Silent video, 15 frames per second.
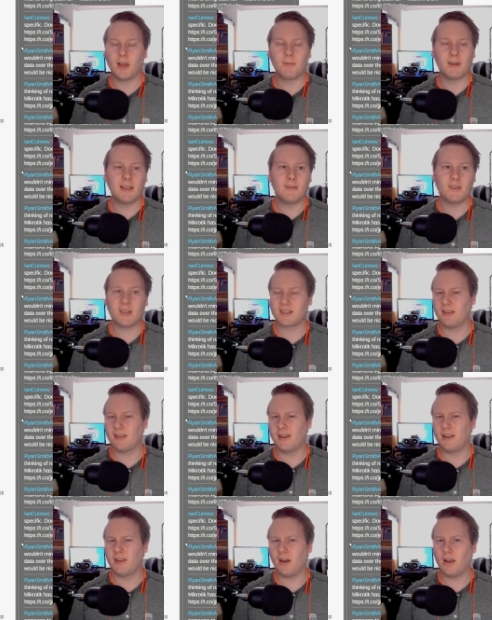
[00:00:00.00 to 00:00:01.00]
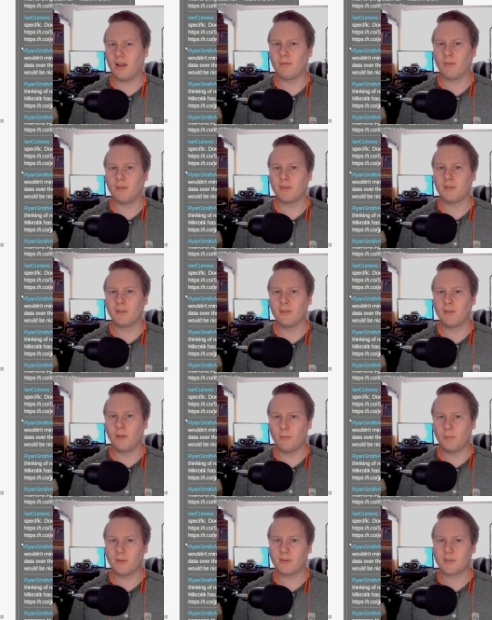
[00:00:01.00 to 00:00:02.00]
I believe it's slightly higher on
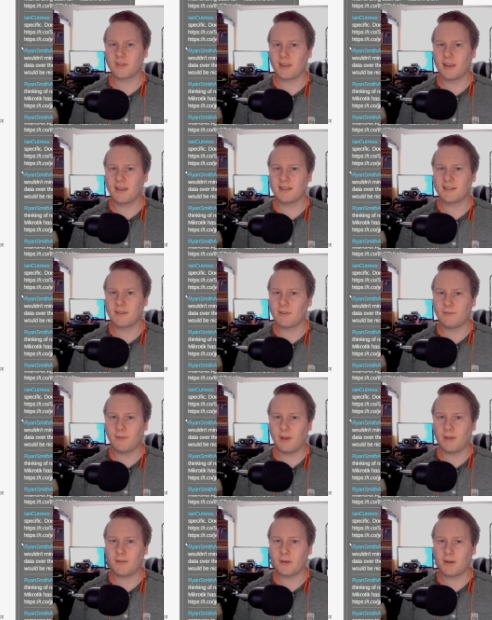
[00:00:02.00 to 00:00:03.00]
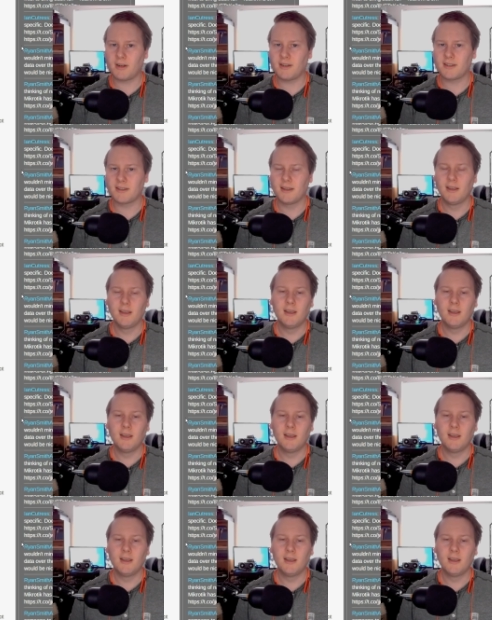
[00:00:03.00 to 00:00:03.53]
notebooks. I think it's seventy-five degrees.